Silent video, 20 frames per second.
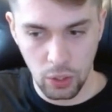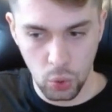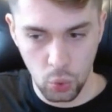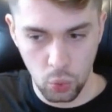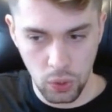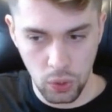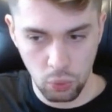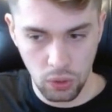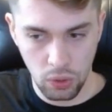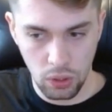
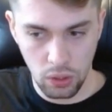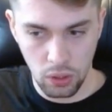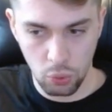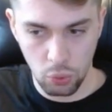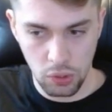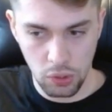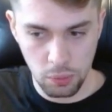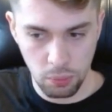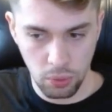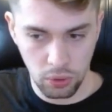queen will
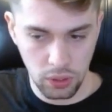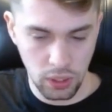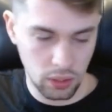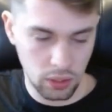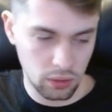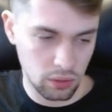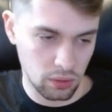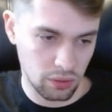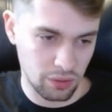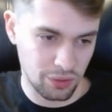always
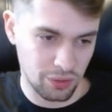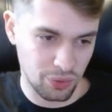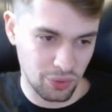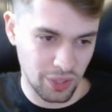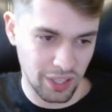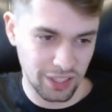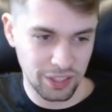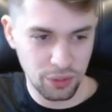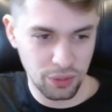protect it, right?